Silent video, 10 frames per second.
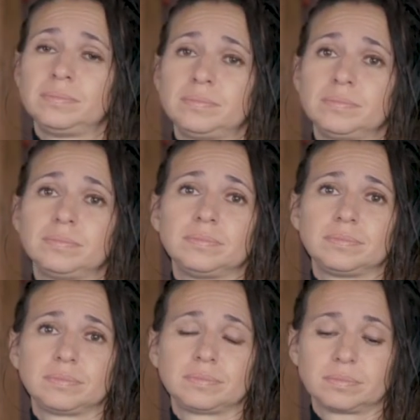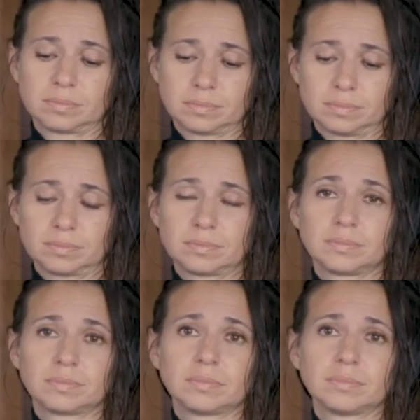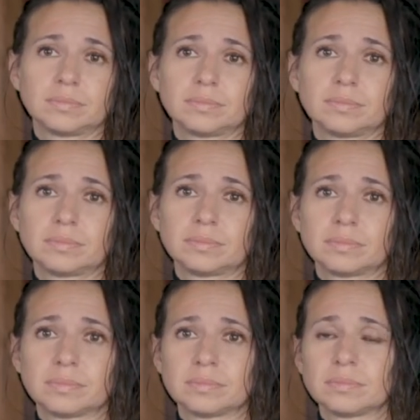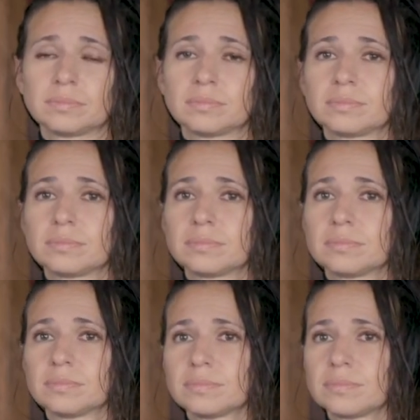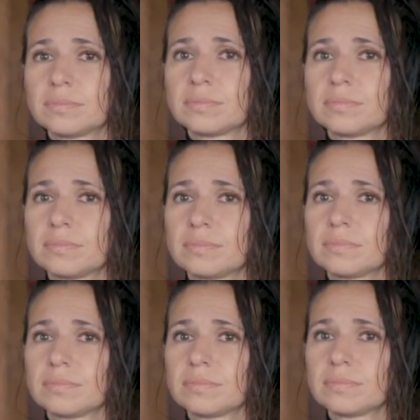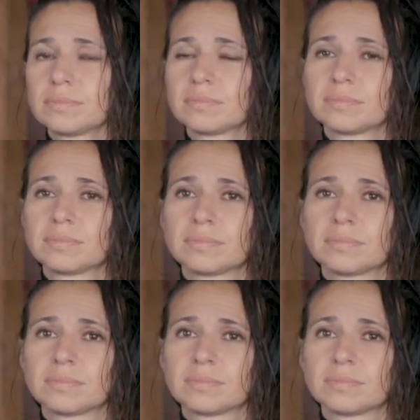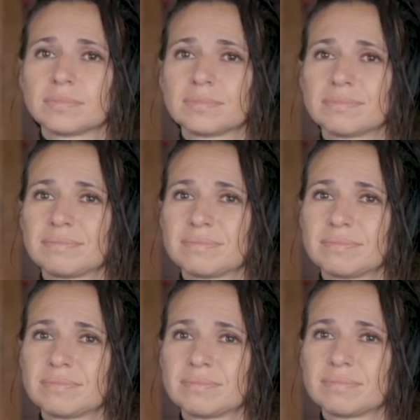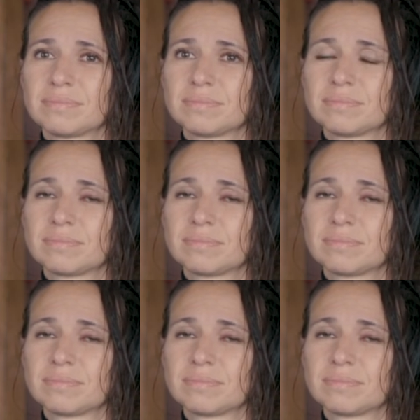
[no speech]